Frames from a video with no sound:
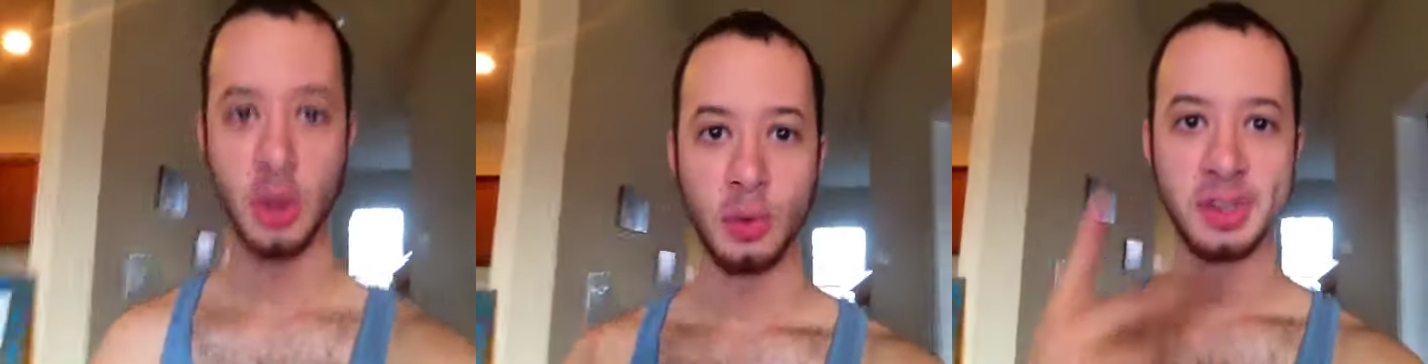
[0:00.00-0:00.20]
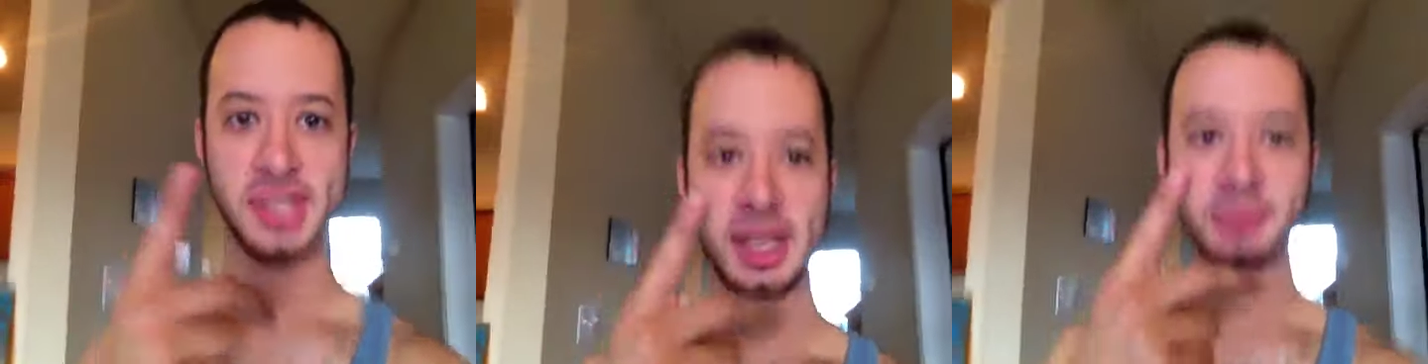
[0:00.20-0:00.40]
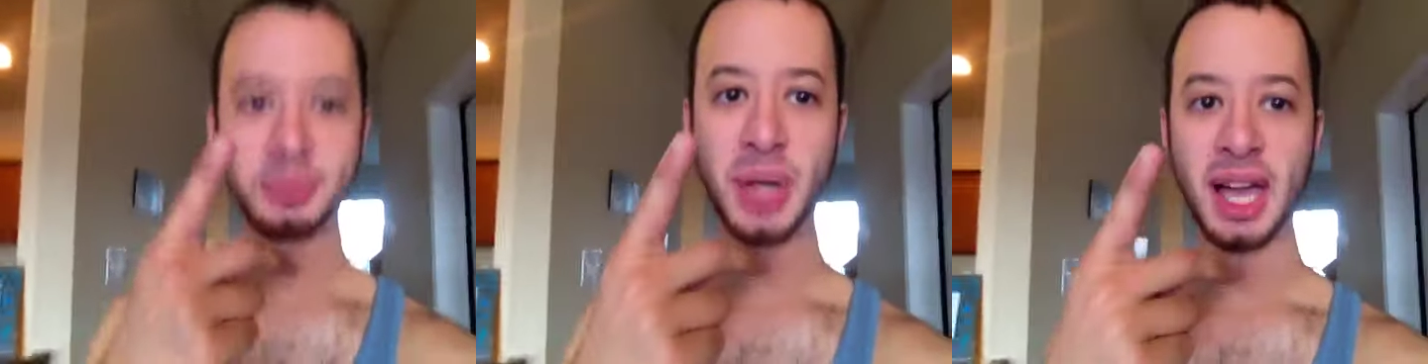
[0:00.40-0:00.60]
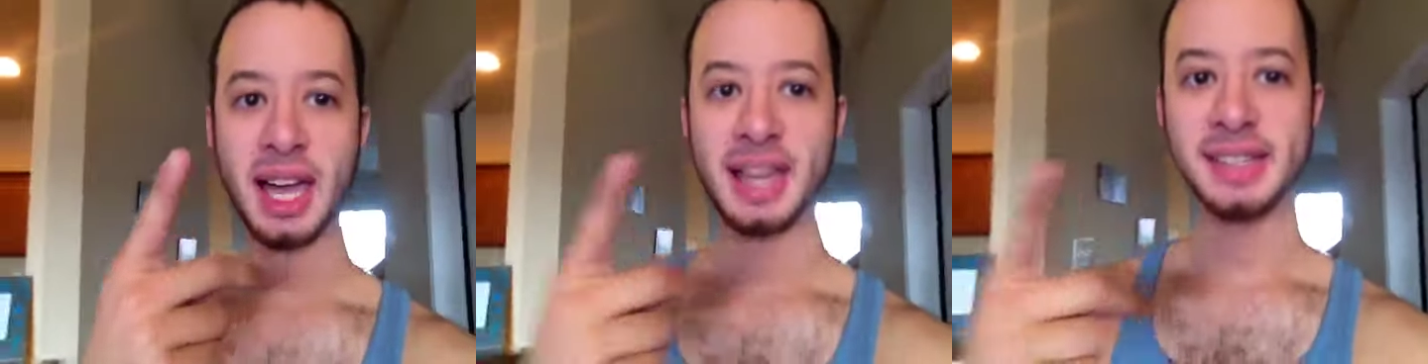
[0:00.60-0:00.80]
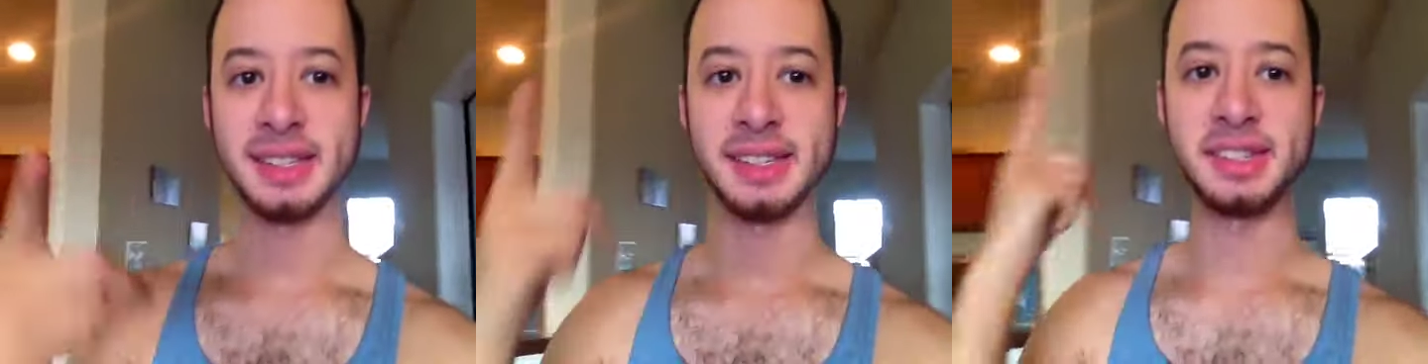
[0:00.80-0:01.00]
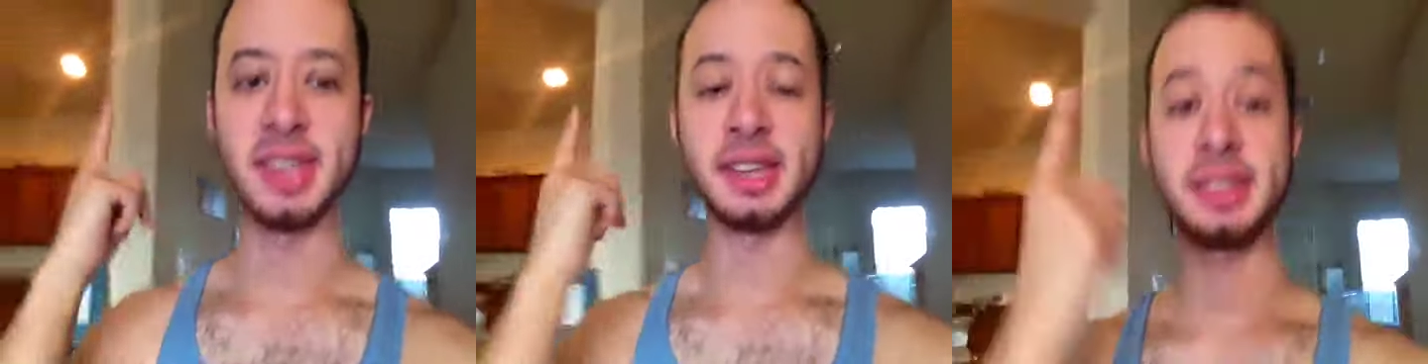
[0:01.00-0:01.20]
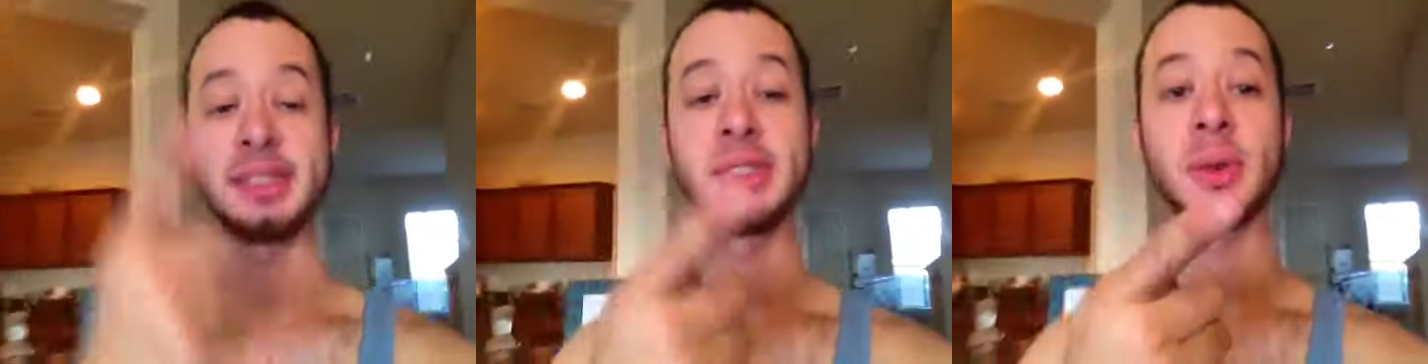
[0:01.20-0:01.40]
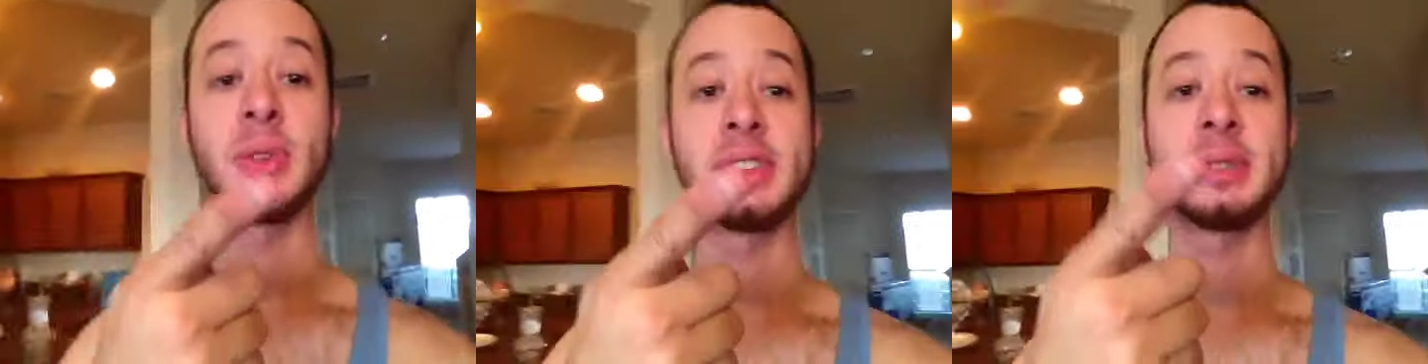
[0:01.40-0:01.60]
What's up, guys? It's Jason
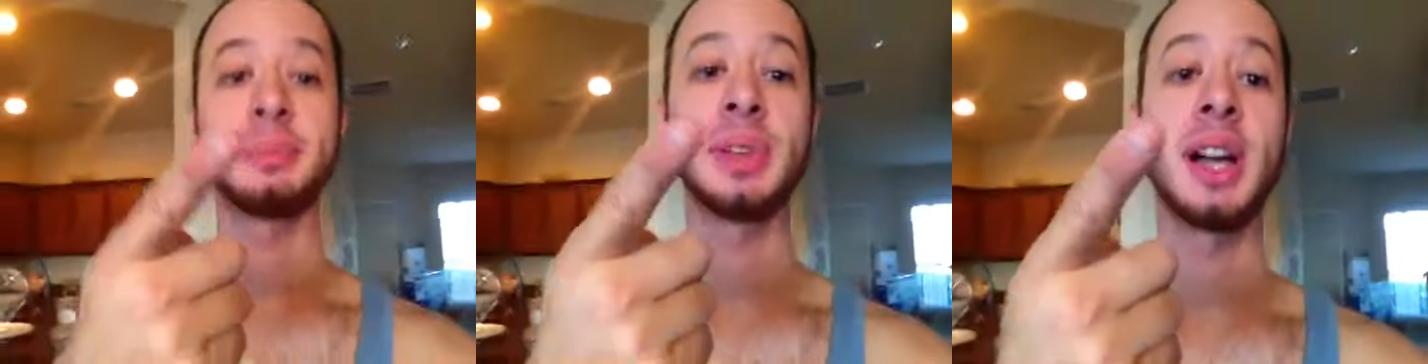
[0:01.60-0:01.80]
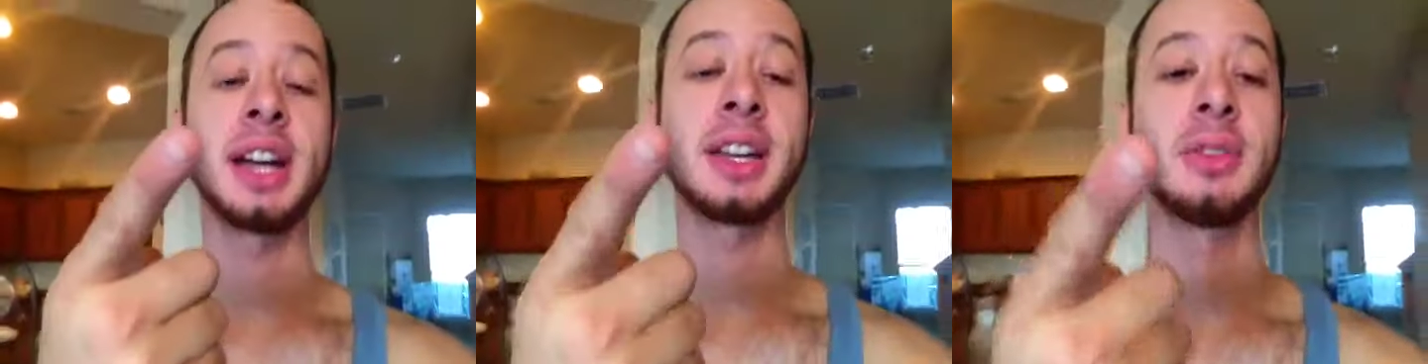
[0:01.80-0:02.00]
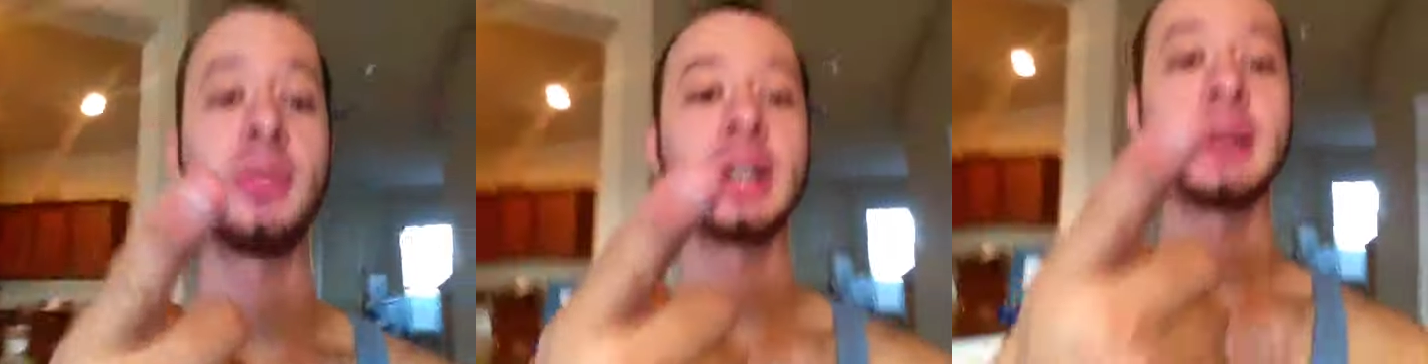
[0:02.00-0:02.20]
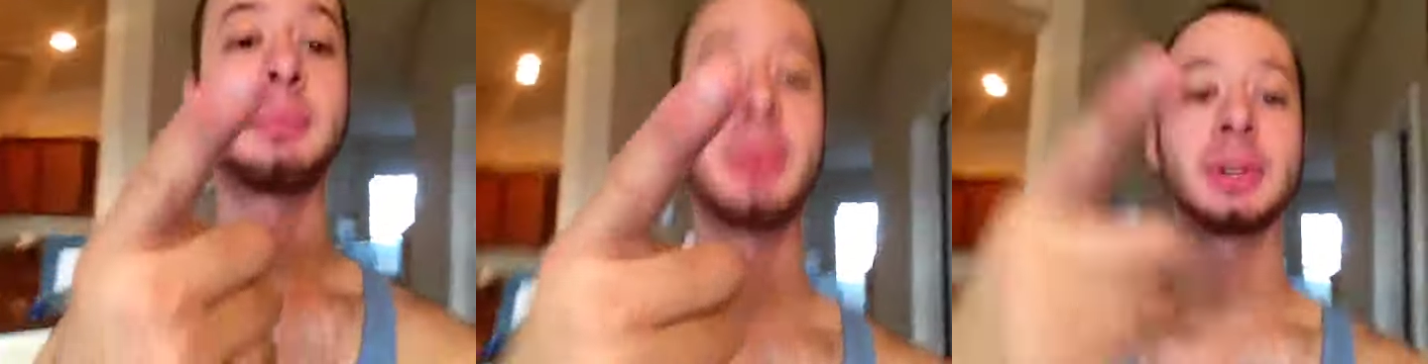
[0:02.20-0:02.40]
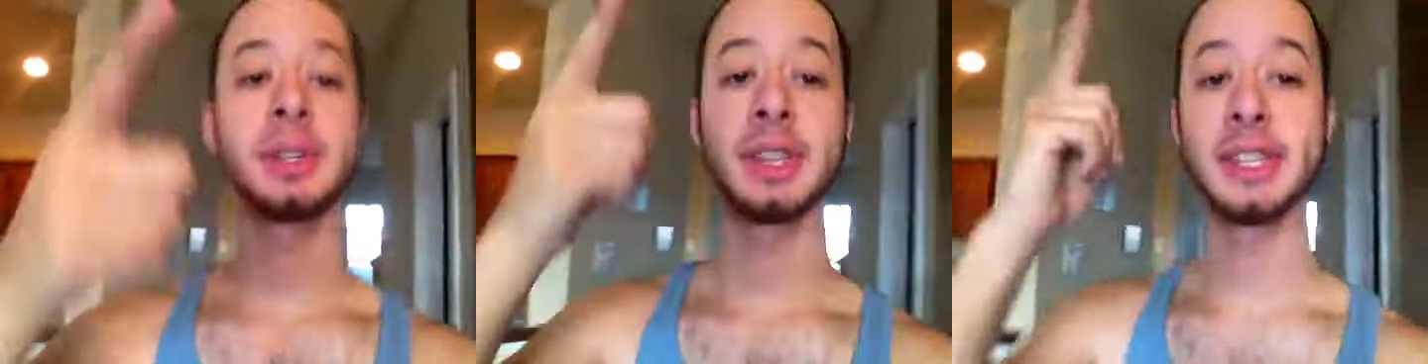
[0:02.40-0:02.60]
Torres, The Blogging Rapper.